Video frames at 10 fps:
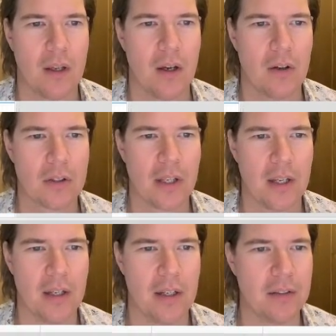
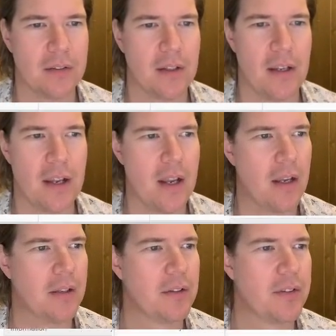Okay,
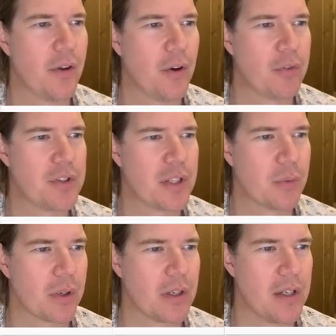and so first thing
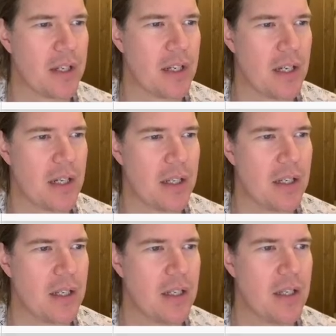we're gonna need
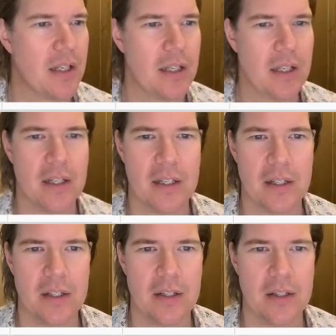
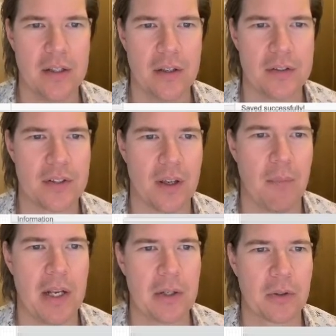is a
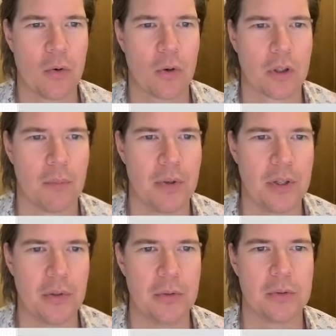Meadow core
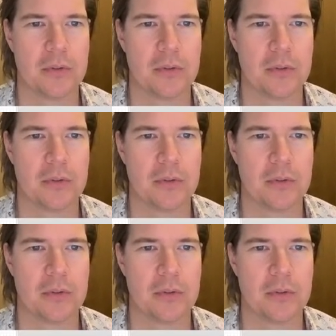compute